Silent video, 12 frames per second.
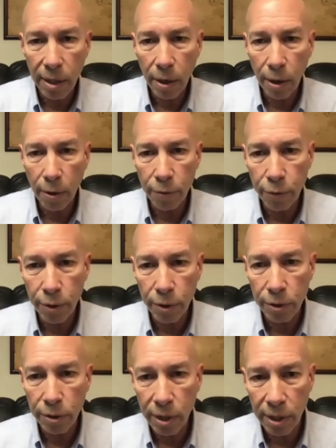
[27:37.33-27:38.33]

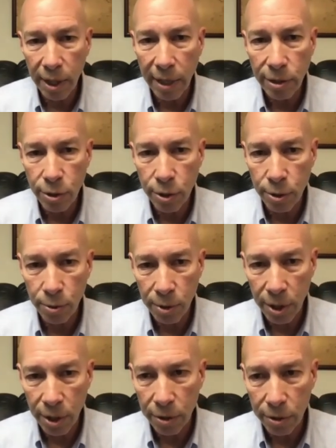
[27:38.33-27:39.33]
over the next 2
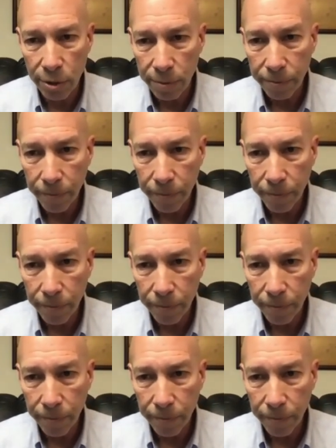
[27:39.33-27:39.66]
years.